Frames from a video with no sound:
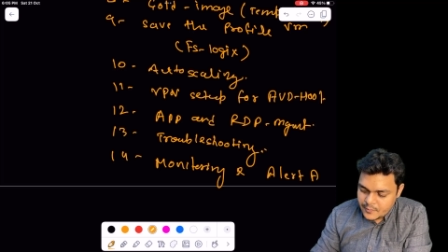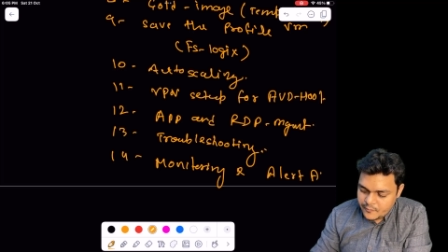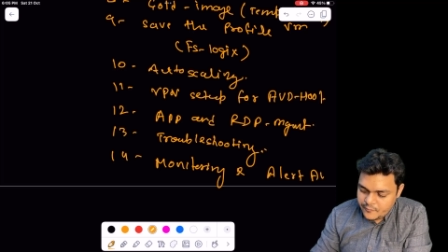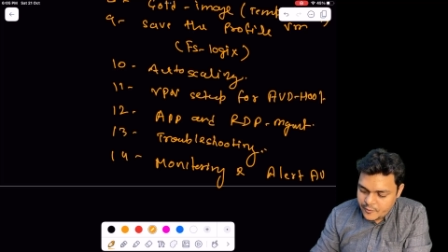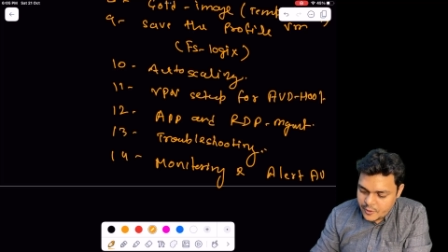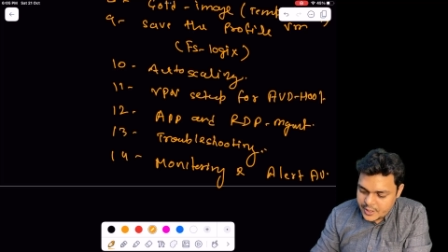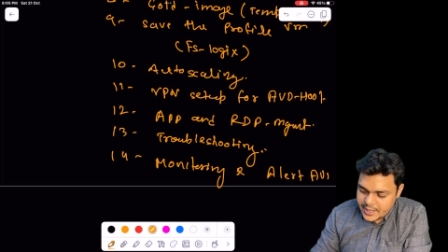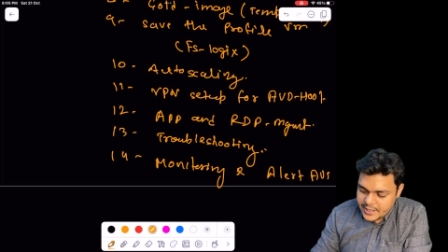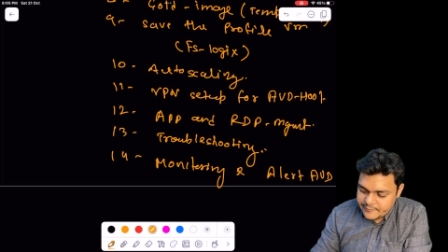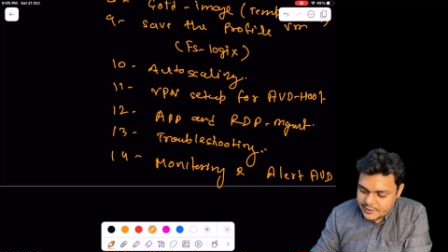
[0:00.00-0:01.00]
for
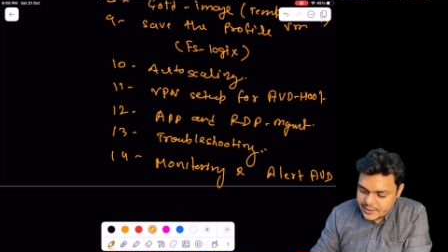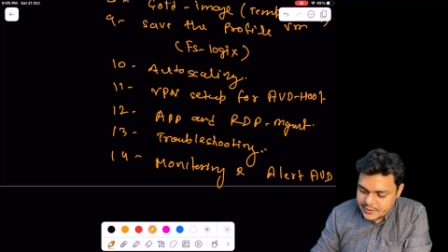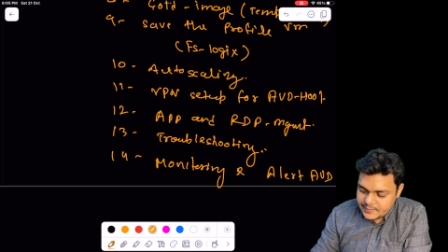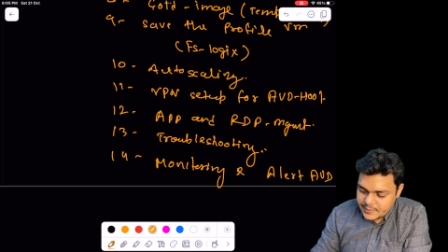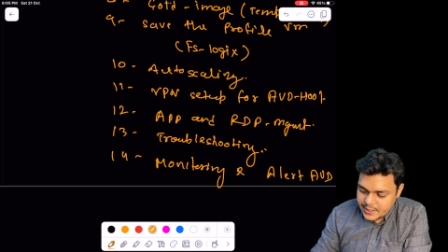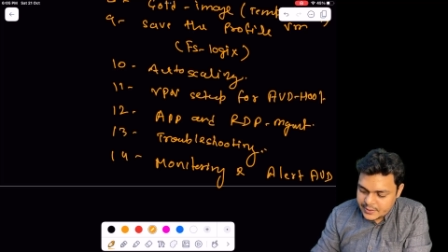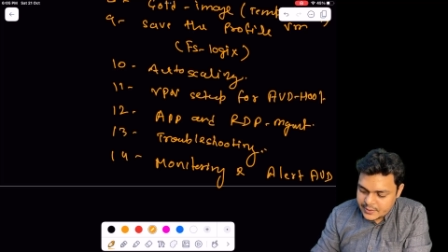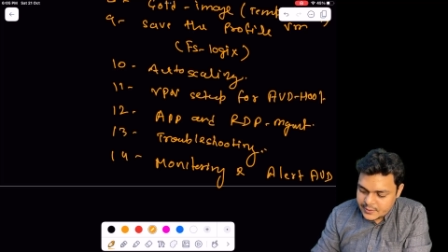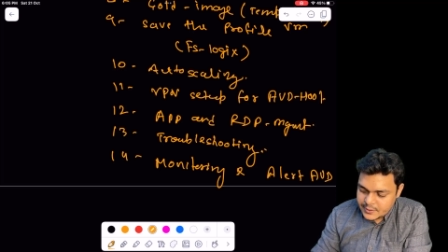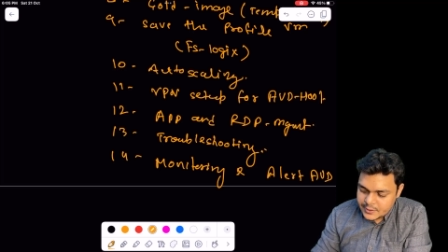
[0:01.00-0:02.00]
avd right
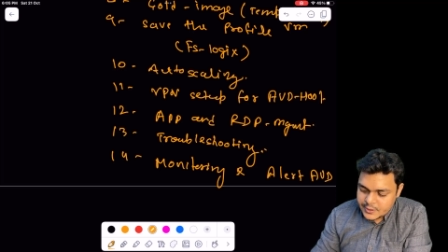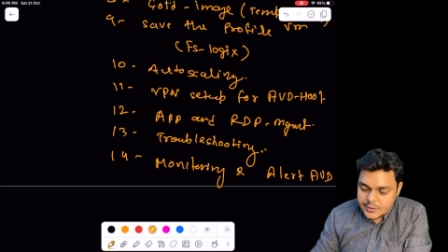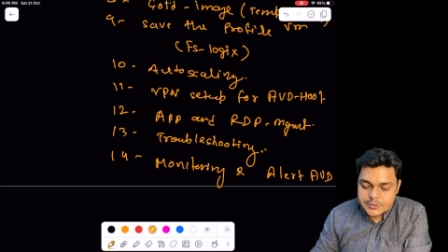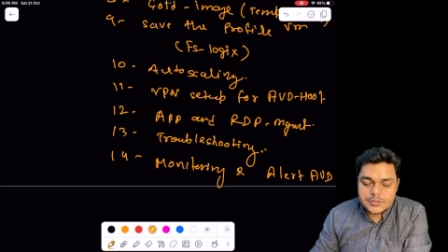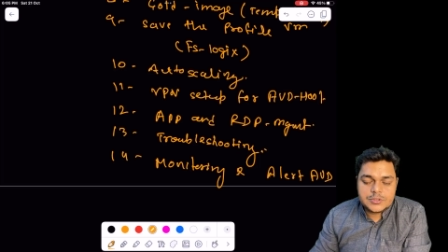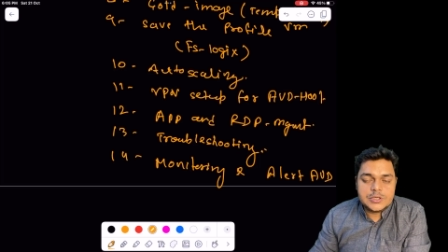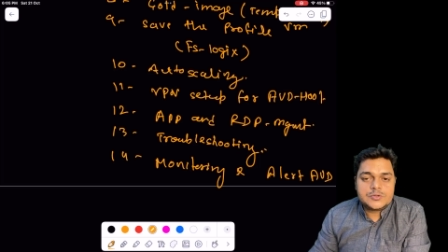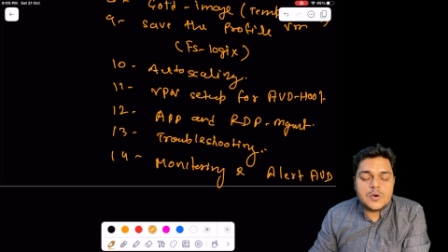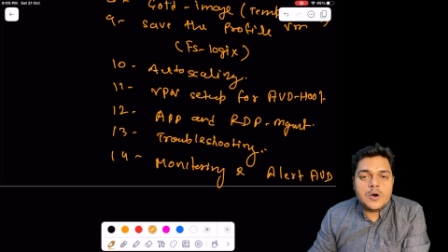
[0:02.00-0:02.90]
so these